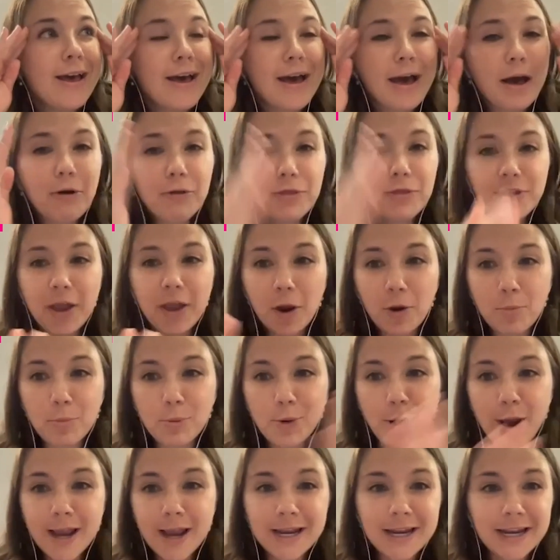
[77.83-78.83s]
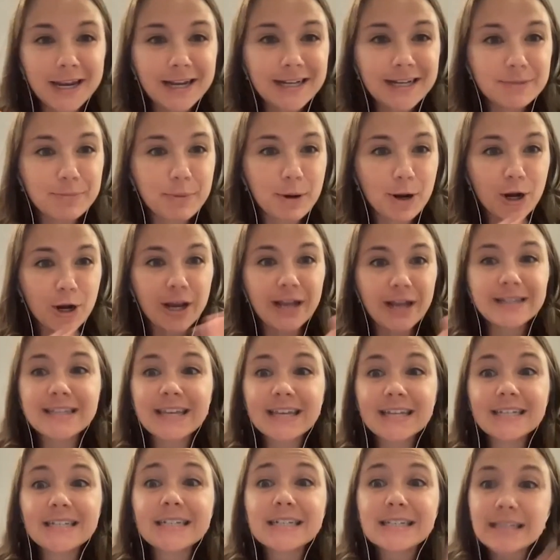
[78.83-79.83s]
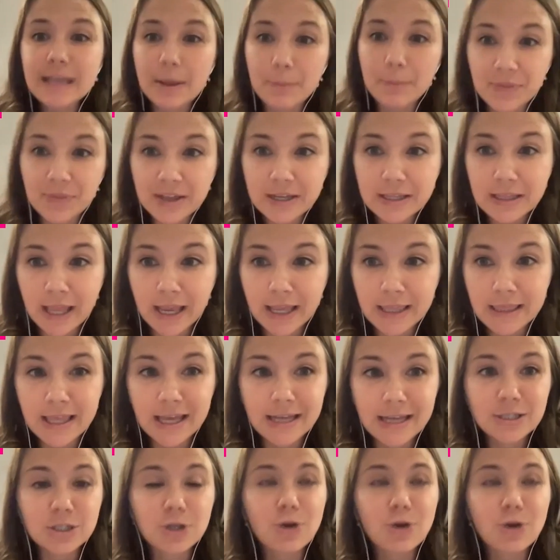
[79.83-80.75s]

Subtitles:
healthcare brain and experience into something like this.